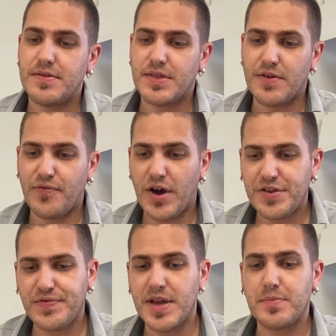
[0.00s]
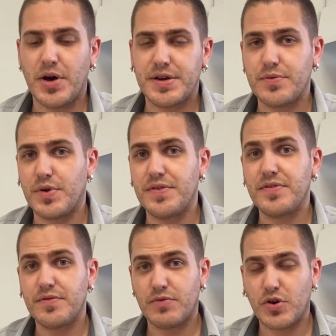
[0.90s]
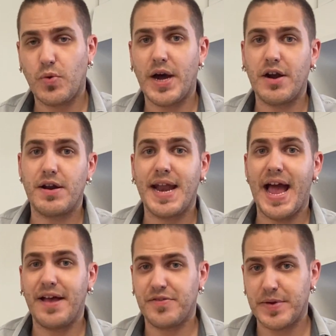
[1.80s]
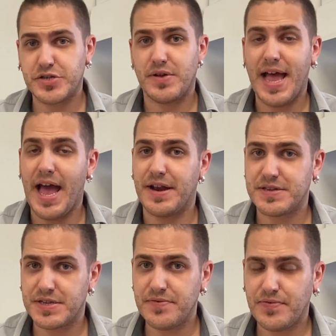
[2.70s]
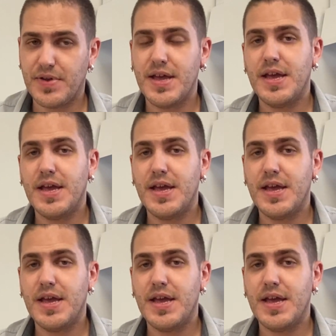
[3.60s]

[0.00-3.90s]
the phosphate bonded ones require a special additive